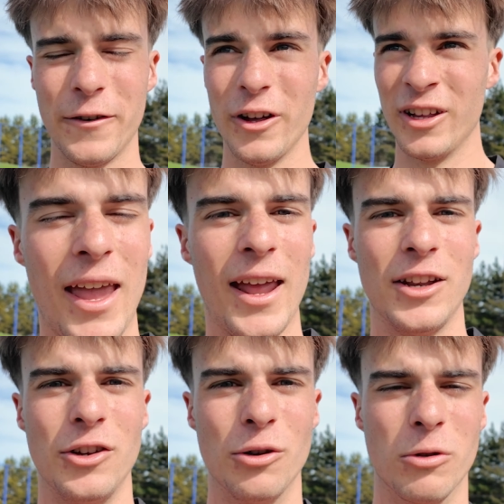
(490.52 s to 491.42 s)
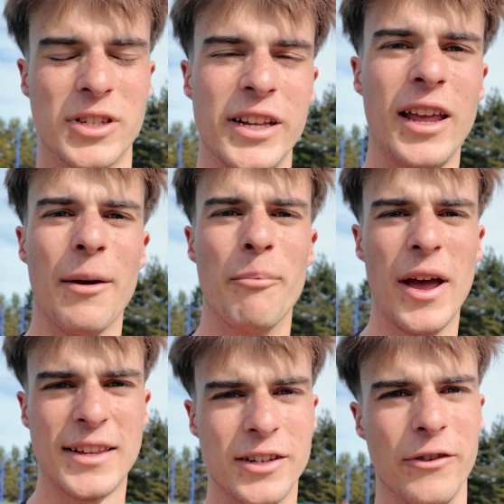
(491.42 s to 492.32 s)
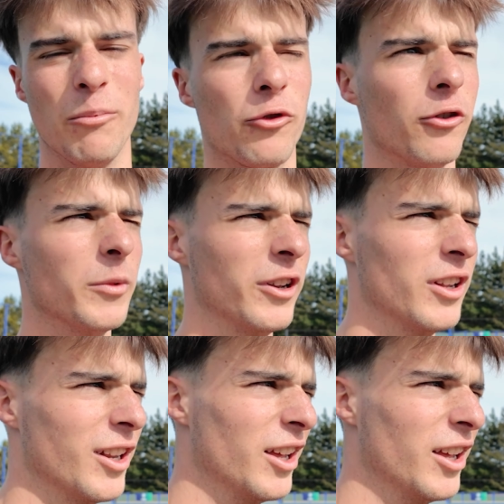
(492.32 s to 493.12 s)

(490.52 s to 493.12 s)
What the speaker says: foot, and you will see a massive improvement in